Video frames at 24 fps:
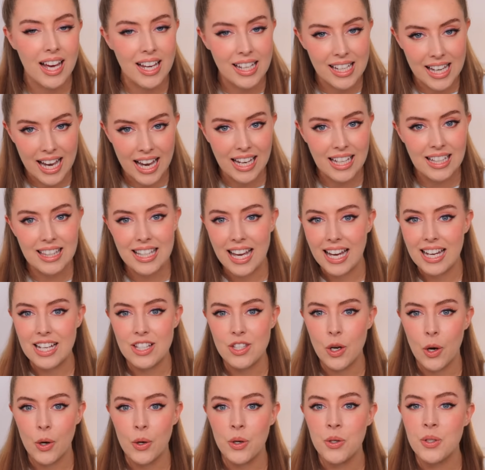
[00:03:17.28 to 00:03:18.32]
Again, that is
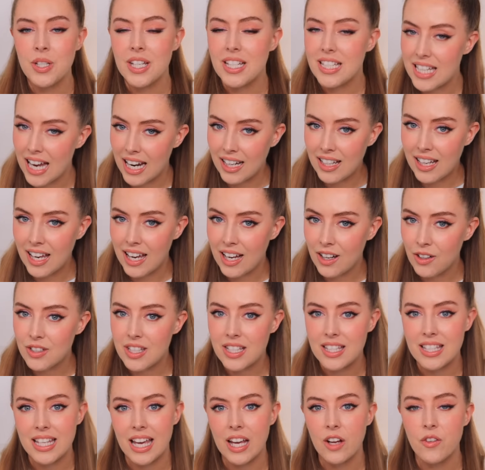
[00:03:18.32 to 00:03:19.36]
code Danielle
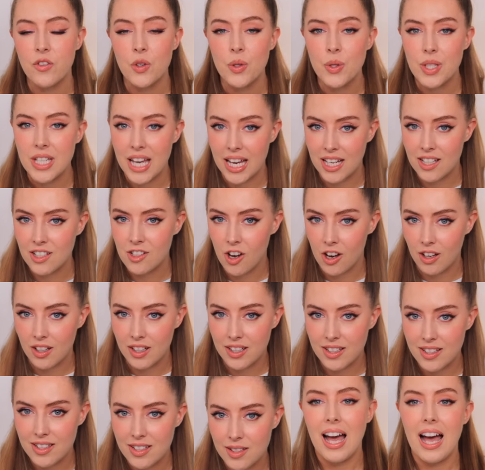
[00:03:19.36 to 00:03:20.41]
to save you
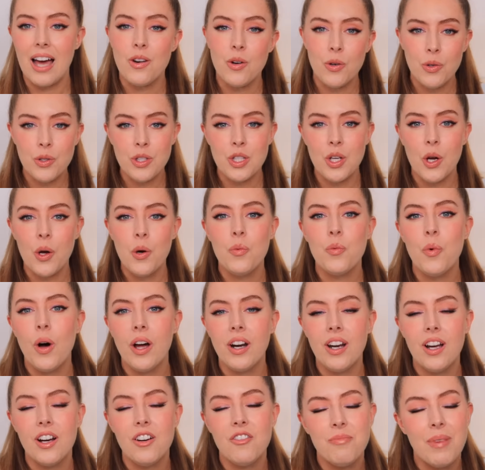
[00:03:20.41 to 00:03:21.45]
$10. And also,
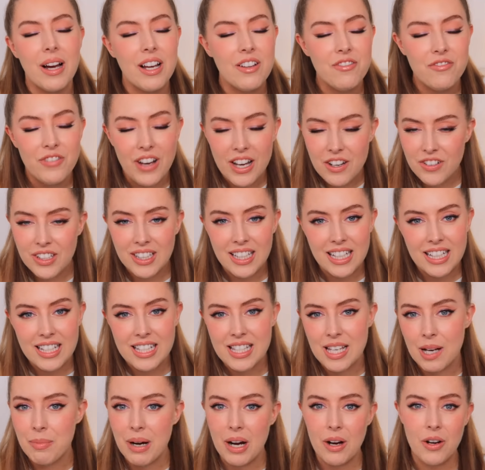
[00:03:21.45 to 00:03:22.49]
one of my favorite
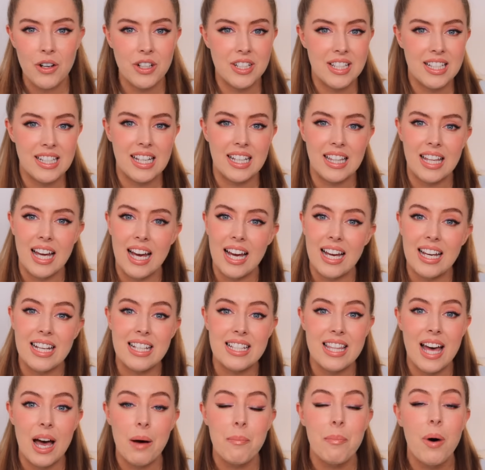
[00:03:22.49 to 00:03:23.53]
things about Hunt A Killer
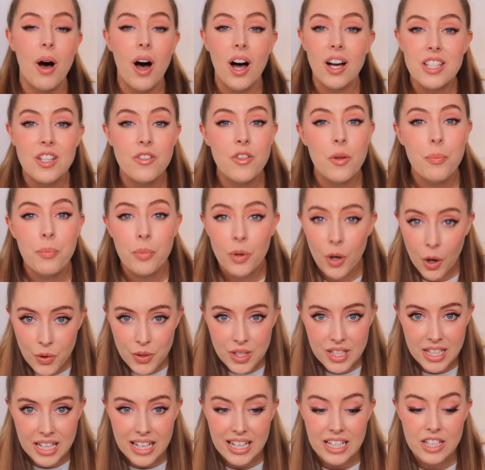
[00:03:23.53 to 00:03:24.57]
is that part of the
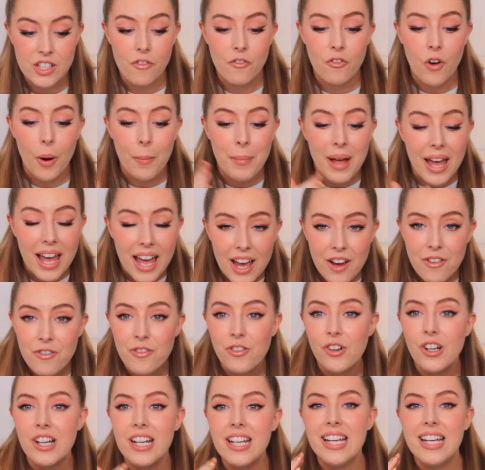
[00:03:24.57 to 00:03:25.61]
proceeds from
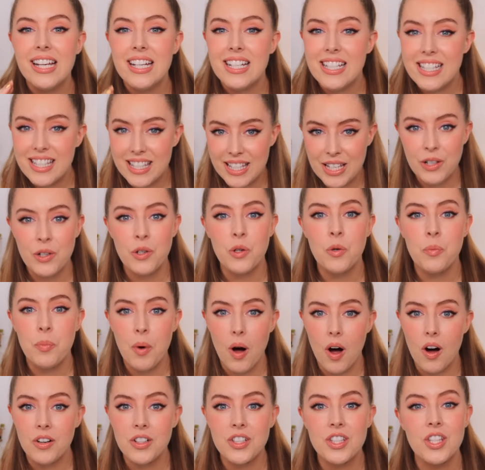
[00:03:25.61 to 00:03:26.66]
every single
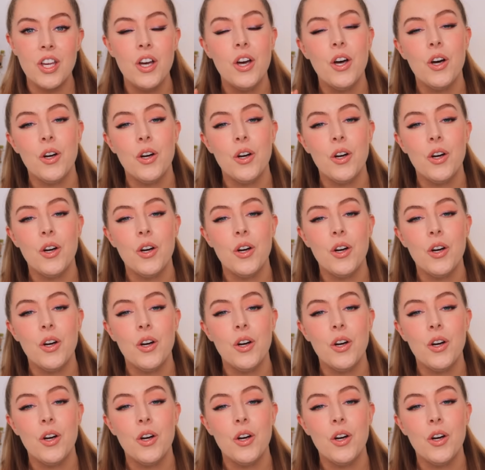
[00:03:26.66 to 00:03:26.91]
box